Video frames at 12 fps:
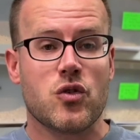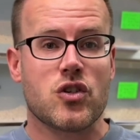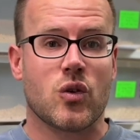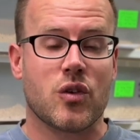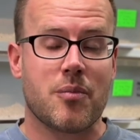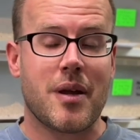
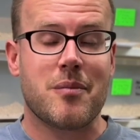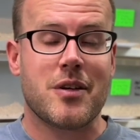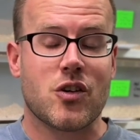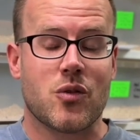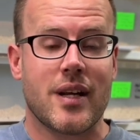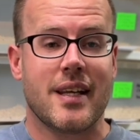sold the
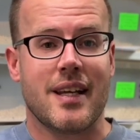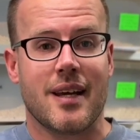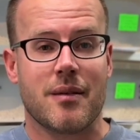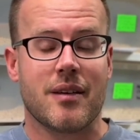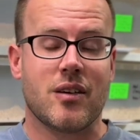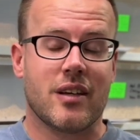babies already,
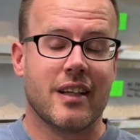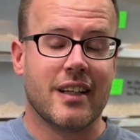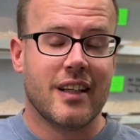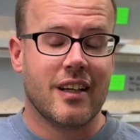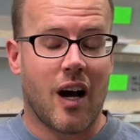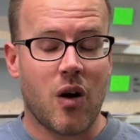and
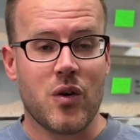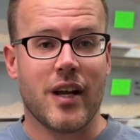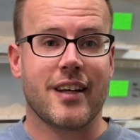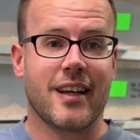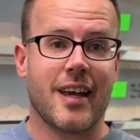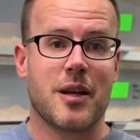how
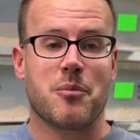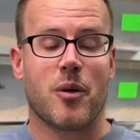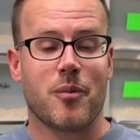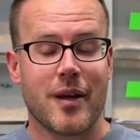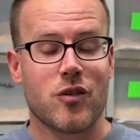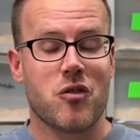can I get a
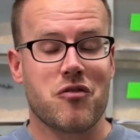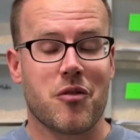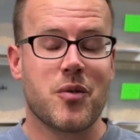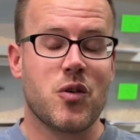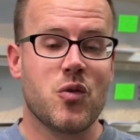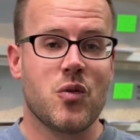palmetto
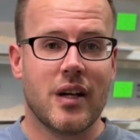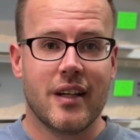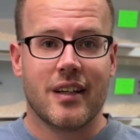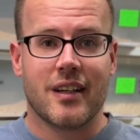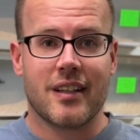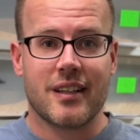from you?
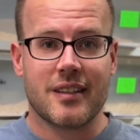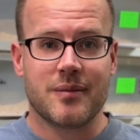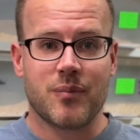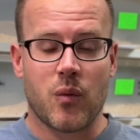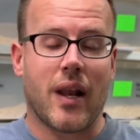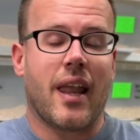
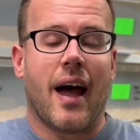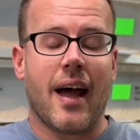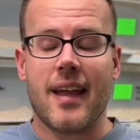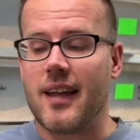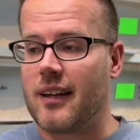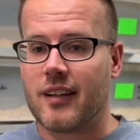But
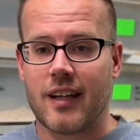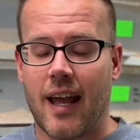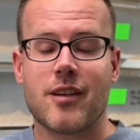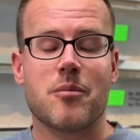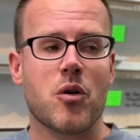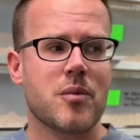
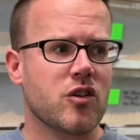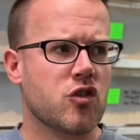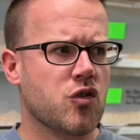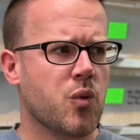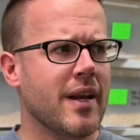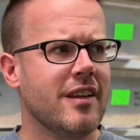at the moment,
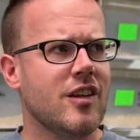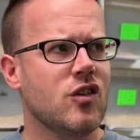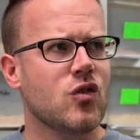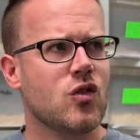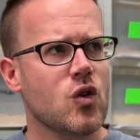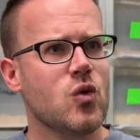
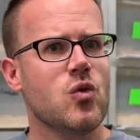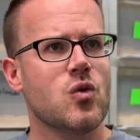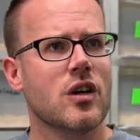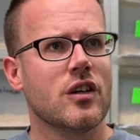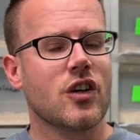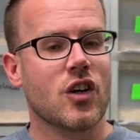22
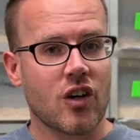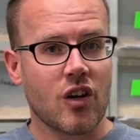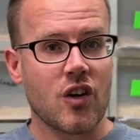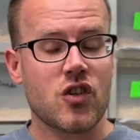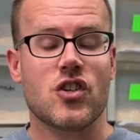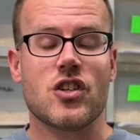
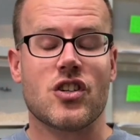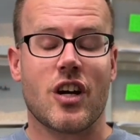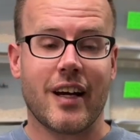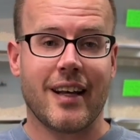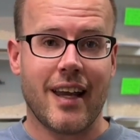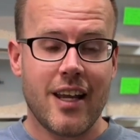clutches
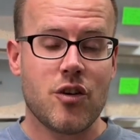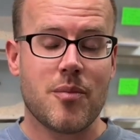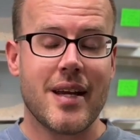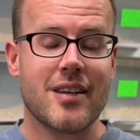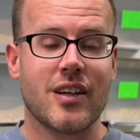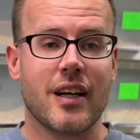are in the
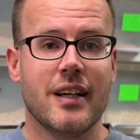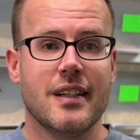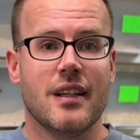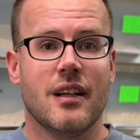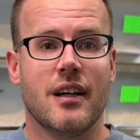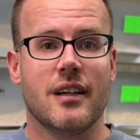incubator,
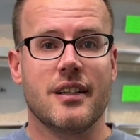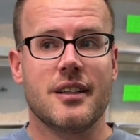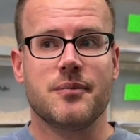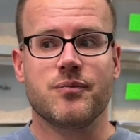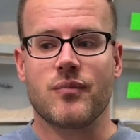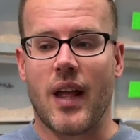
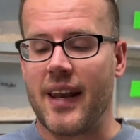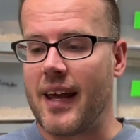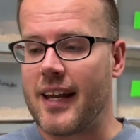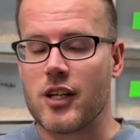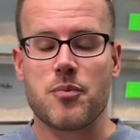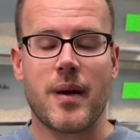and I
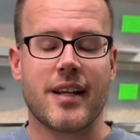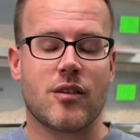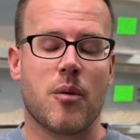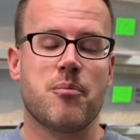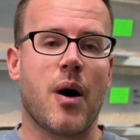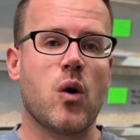expect
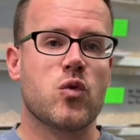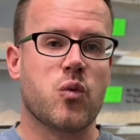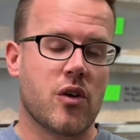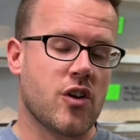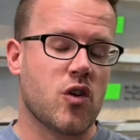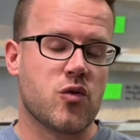about
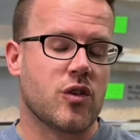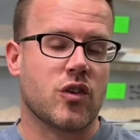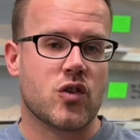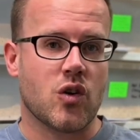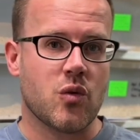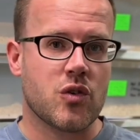100 or
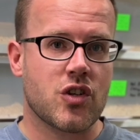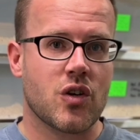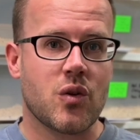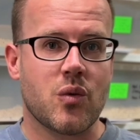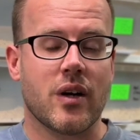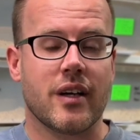so.
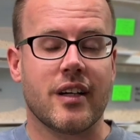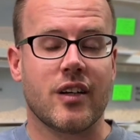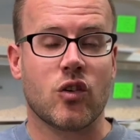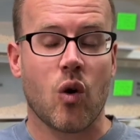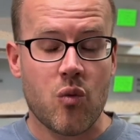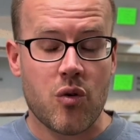So
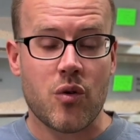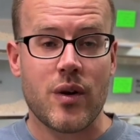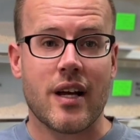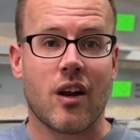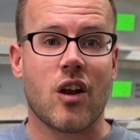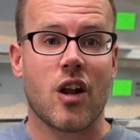don't
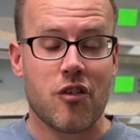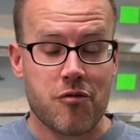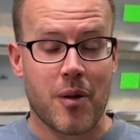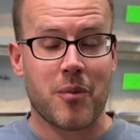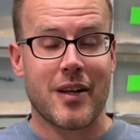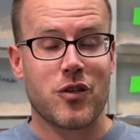worry, a lot of
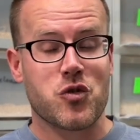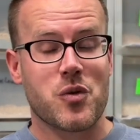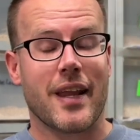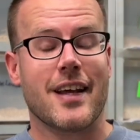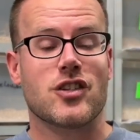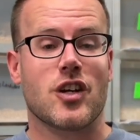palmettos
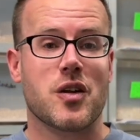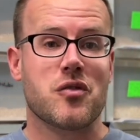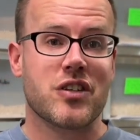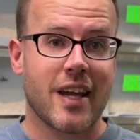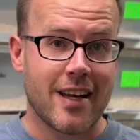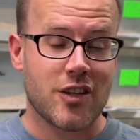will hatch, a lot of
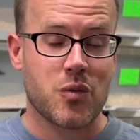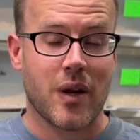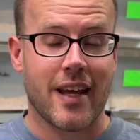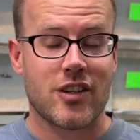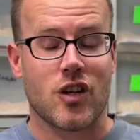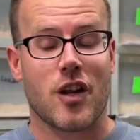scalers will
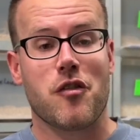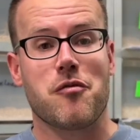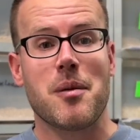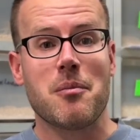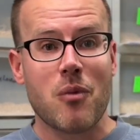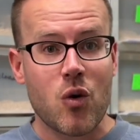hatch, a lot of
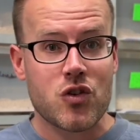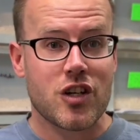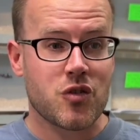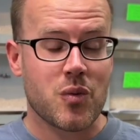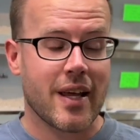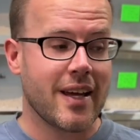
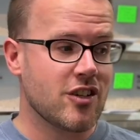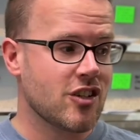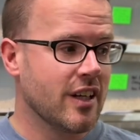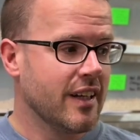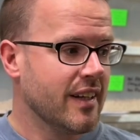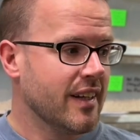mimosas will hatch.
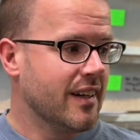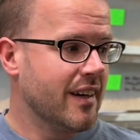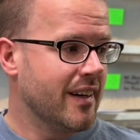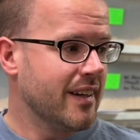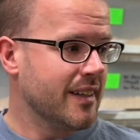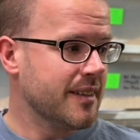
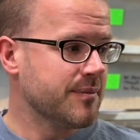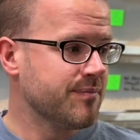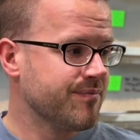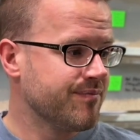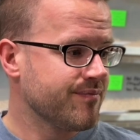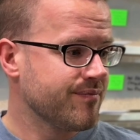
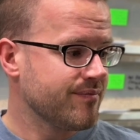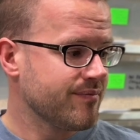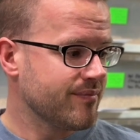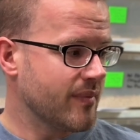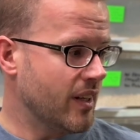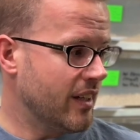
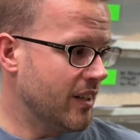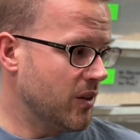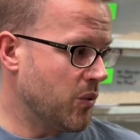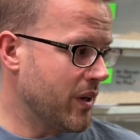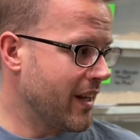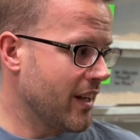
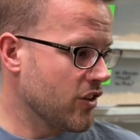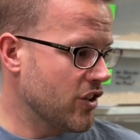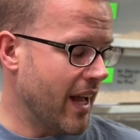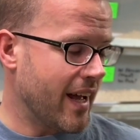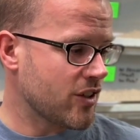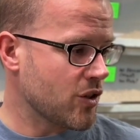What else?
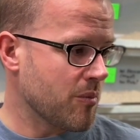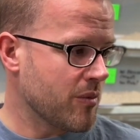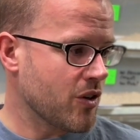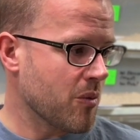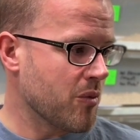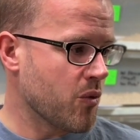Yeah, some
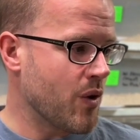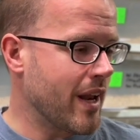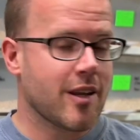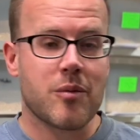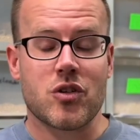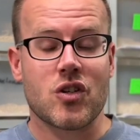
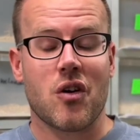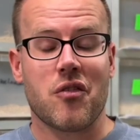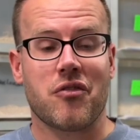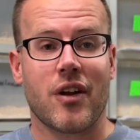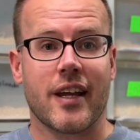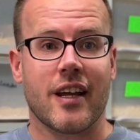random
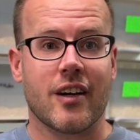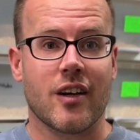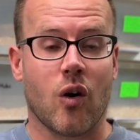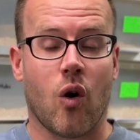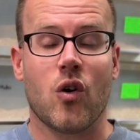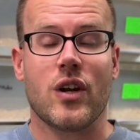stuff like
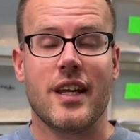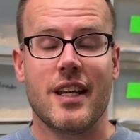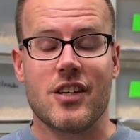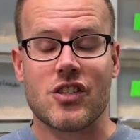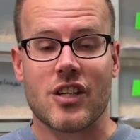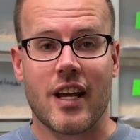
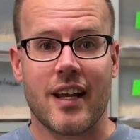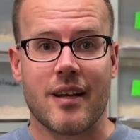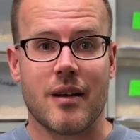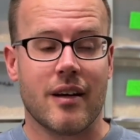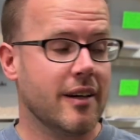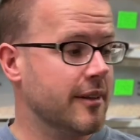honeys
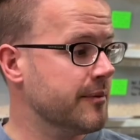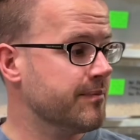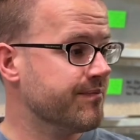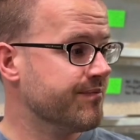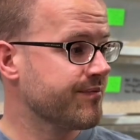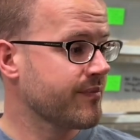and